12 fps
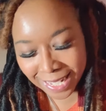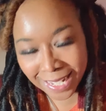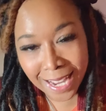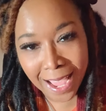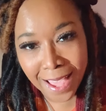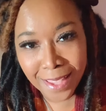and
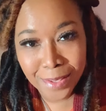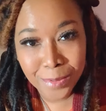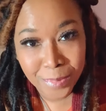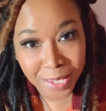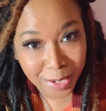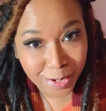I am
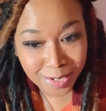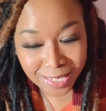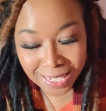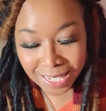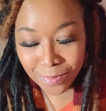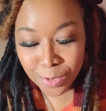here to
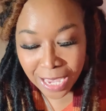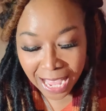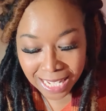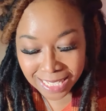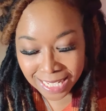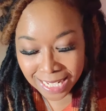give you
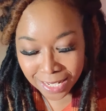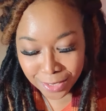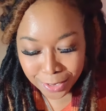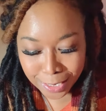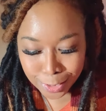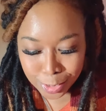guys another
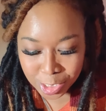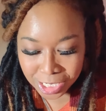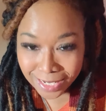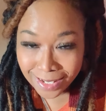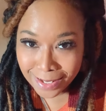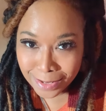
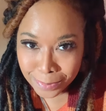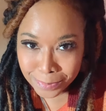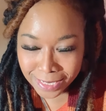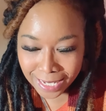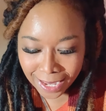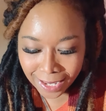energy
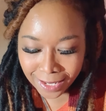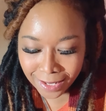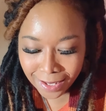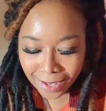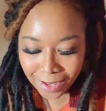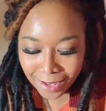update.
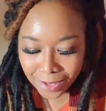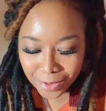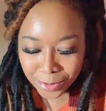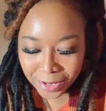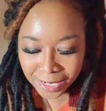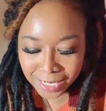
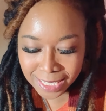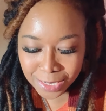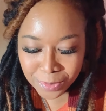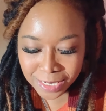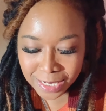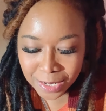We're gonna see
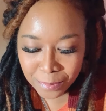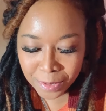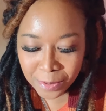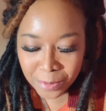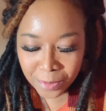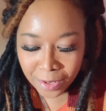what's gonna be
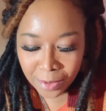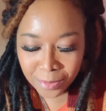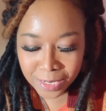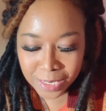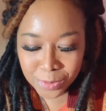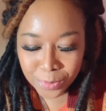going on
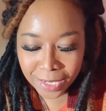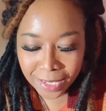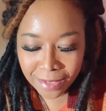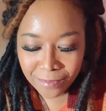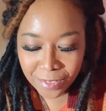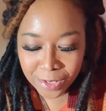this
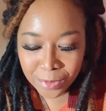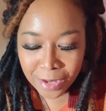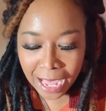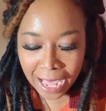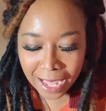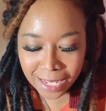weekend for you
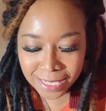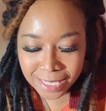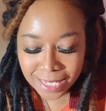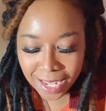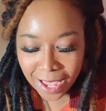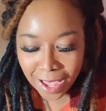guys.
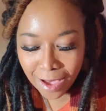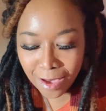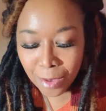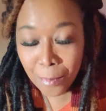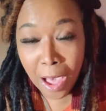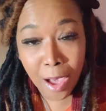
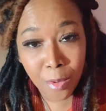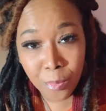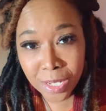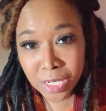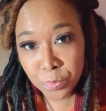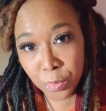
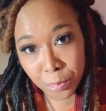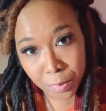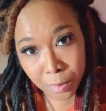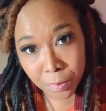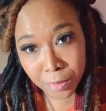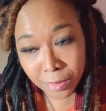Always
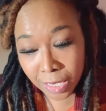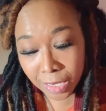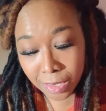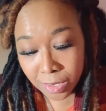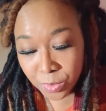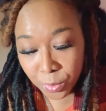remember that
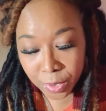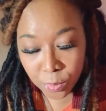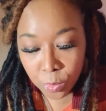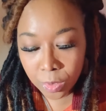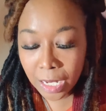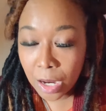this reading
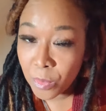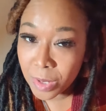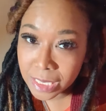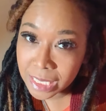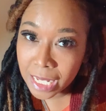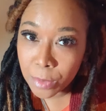will not
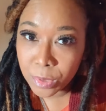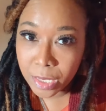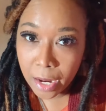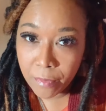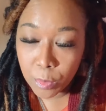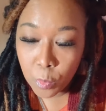resonate with
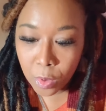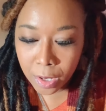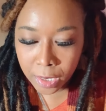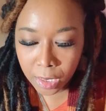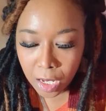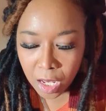
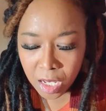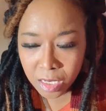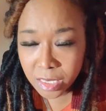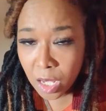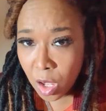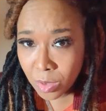everyone,
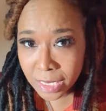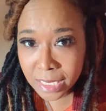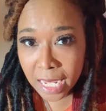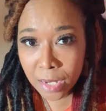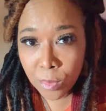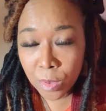so only
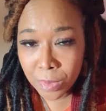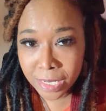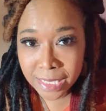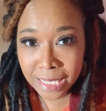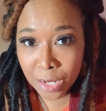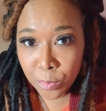take what
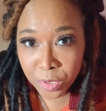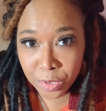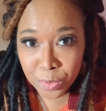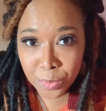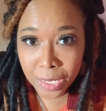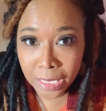resonates with
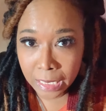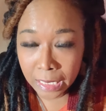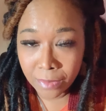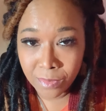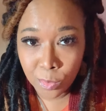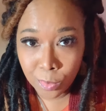you and
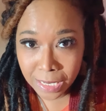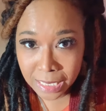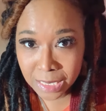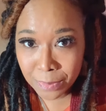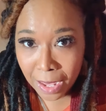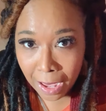leave the
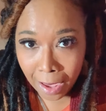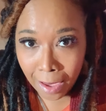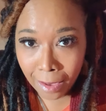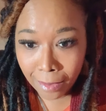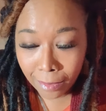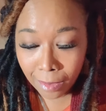rest
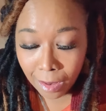behind.